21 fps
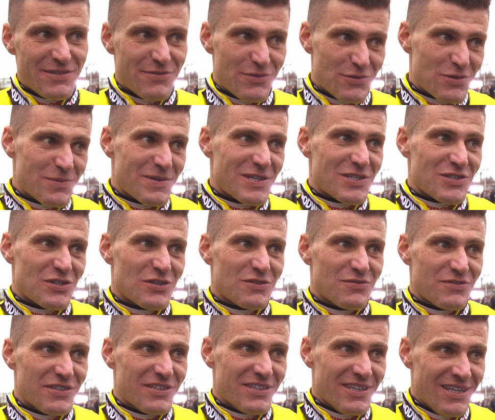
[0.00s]
If it was a bit
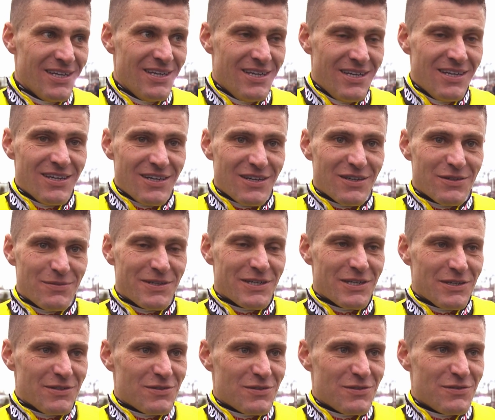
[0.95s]
softer, I'd have
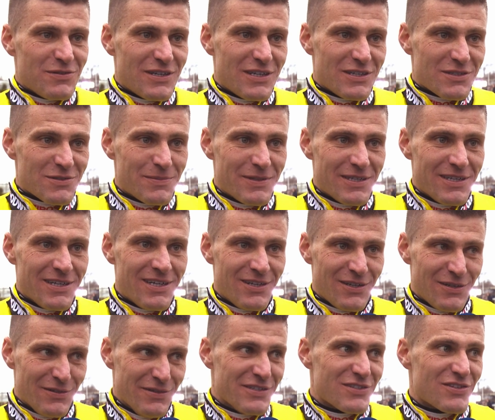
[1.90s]
been going too fast. But
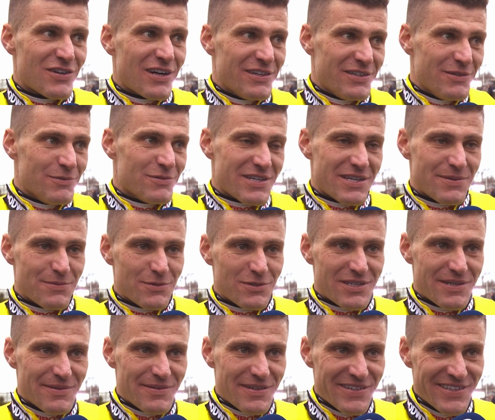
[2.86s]
on this ground, he was able
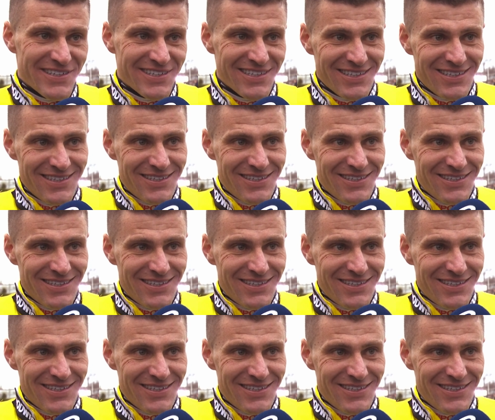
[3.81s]
to keep going.